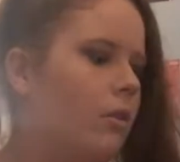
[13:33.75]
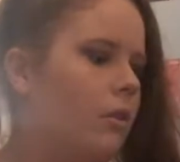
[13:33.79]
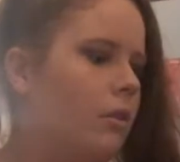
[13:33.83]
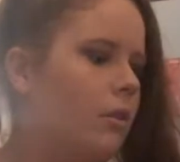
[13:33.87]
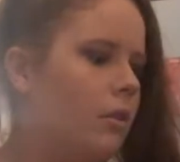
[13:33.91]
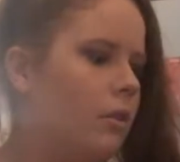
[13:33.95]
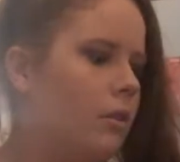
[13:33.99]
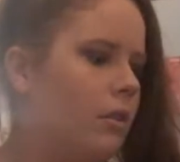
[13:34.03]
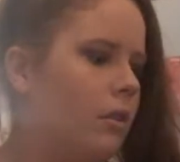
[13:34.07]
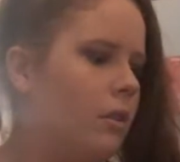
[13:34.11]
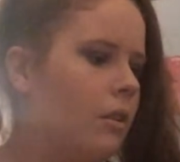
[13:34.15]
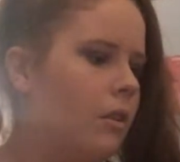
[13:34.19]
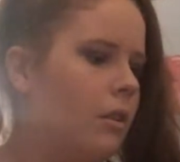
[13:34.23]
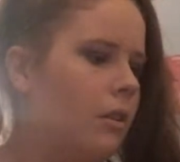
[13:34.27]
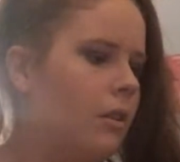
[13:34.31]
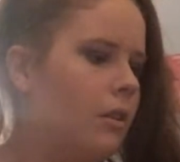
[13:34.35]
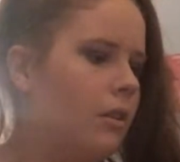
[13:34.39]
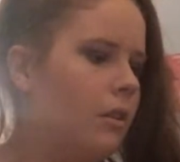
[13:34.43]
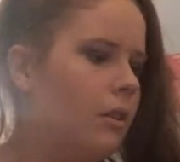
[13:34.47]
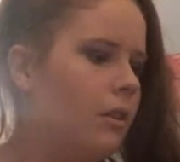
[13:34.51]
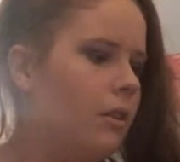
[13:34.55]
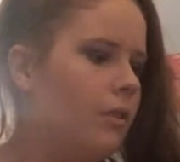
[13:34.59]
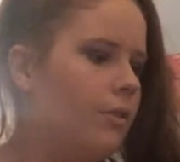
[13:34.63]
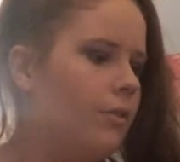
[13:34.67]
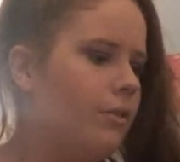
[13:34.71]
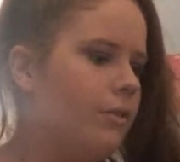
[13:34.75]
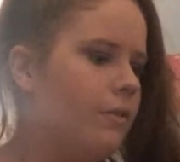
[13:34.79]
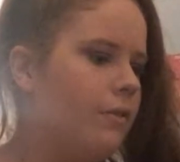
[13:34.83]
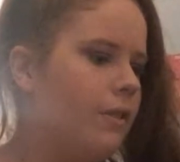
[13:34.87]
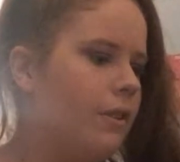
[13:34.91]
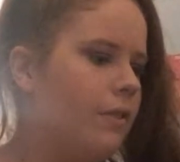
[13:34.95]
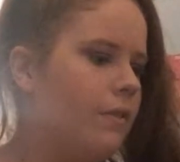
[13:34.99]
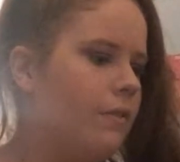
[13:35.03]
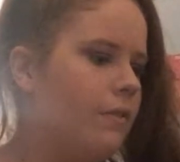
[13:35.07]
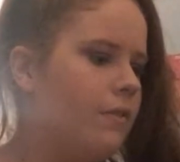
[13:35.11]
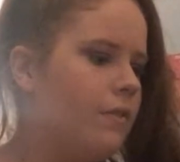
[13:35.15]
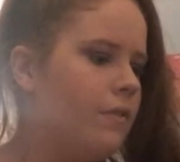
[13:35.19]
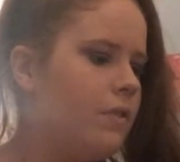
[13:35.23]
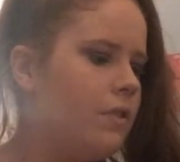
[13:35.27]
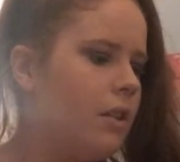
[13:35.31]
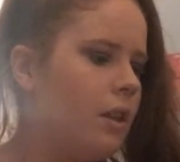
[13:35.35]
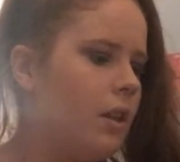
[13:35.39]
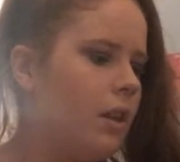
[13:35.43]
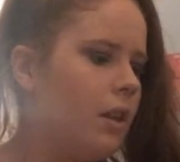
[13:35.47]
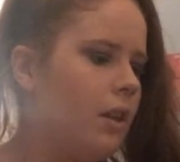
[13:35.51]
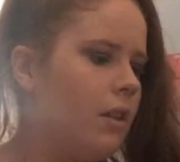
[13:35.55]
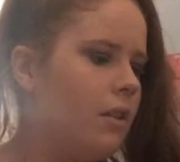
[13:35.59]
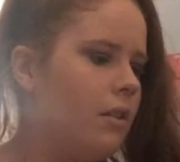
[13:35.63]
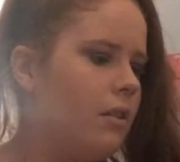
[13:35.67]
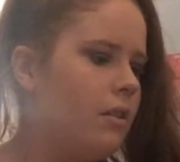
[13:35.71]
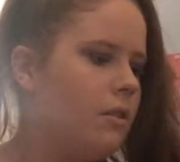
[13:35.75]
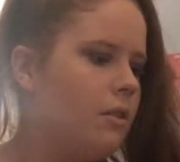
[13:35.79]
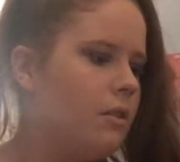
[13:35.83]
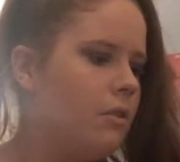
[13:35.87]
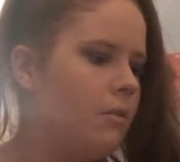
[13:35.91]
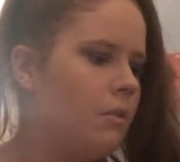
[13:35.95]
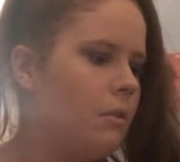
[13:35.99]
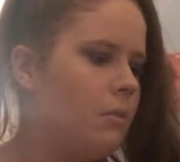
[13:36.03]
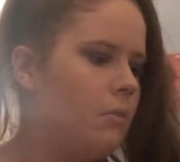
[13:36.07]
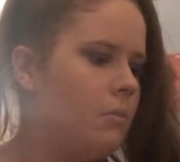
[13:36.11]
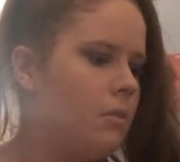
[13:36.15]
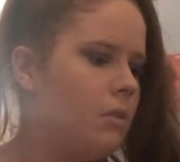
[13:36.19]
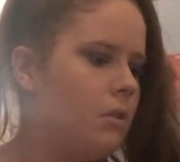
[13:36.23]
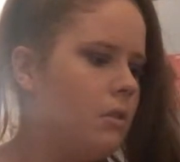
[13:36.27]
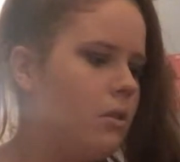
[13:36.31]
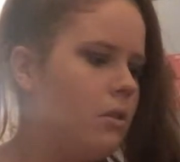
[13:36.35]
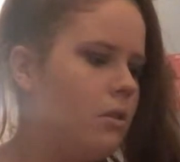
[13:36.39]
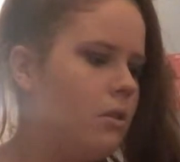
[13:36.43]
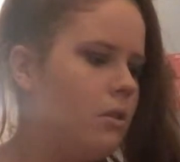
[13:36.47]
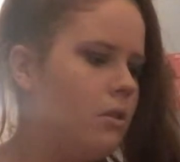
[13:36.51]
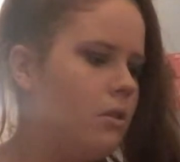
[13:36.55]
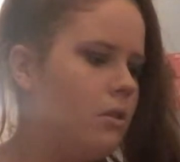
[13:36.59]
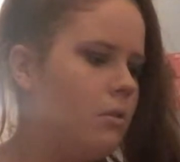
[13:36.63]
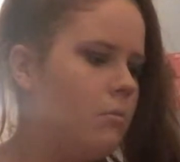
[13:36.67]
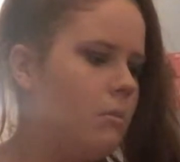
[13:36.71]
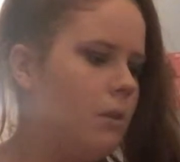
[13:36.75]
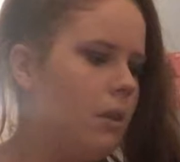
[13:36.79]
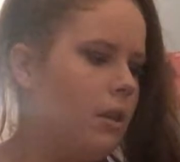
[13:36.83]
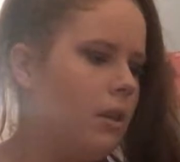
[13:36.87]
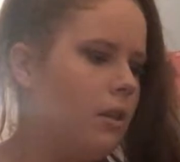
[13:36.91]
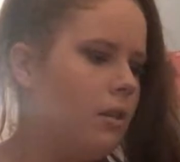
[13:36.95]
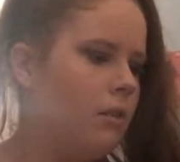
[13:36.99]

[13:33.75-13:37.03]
the 5th shade, so I'm assuming